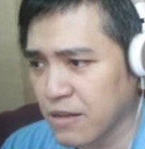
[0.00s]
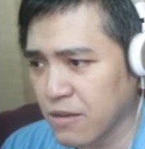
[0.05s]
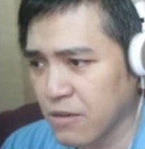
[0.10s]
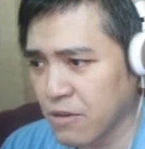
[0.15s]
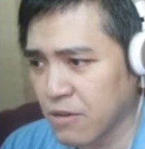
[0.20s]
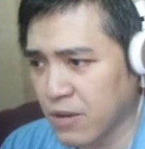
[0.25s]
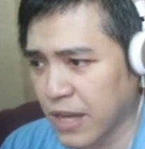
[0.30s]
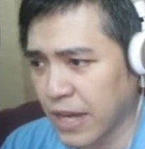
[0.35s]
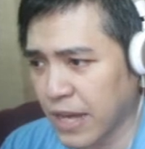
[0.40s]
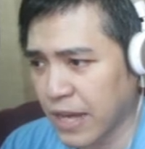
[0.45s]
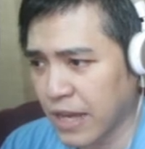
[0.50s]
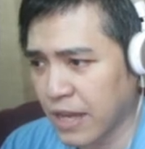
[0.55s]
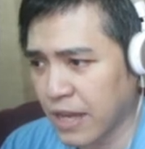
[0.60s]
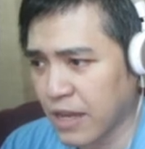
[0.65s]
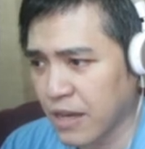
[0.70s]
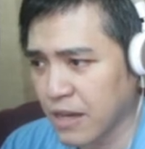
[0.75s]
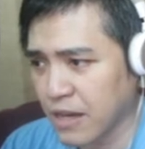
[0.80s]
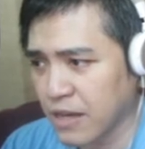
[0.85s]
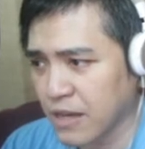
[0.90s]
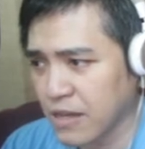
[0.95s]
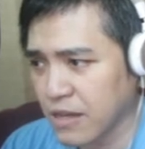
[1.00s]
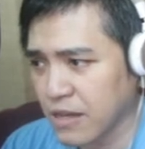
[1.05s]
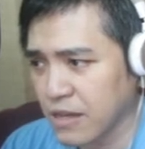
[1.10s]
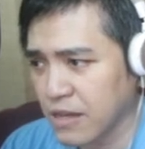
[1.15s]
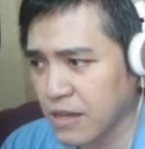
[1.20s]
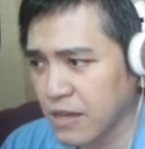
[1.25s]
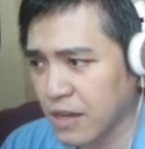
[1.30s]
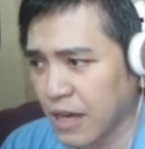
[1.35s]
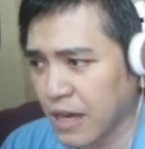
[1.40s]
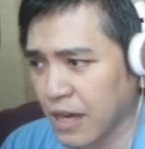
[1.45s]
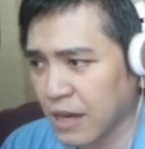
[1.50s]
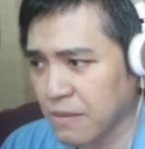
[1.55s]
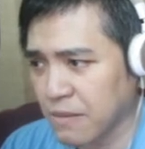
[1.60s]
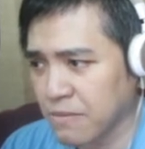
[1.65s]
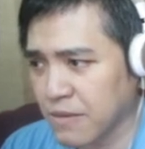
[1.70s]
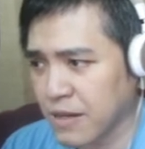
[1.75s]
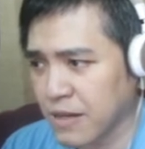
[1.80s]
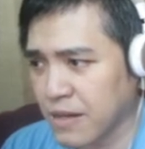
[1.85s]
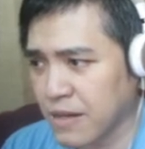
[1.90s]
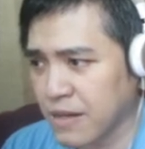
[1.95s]
Okay.
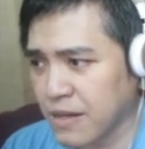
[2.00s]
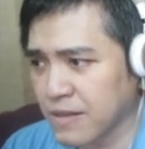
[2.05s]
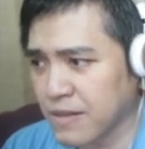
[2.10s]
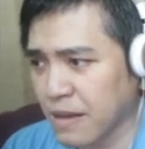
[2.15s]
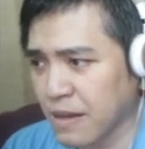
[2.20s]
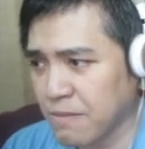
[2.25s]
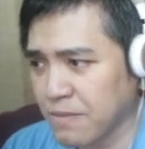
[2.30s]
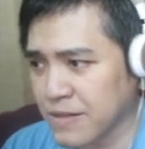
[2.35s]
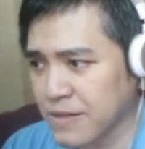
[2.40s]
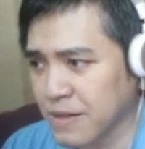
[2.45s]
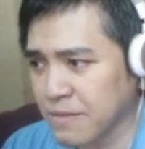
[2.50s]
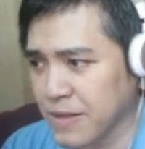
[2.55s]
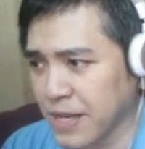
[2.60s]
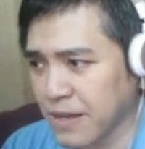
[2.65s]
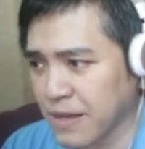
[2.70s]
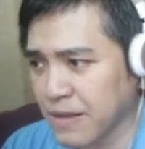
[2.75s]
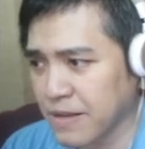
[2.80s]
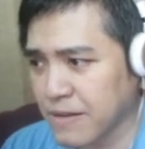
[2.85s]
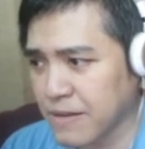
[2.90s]
I'm gonna sample something.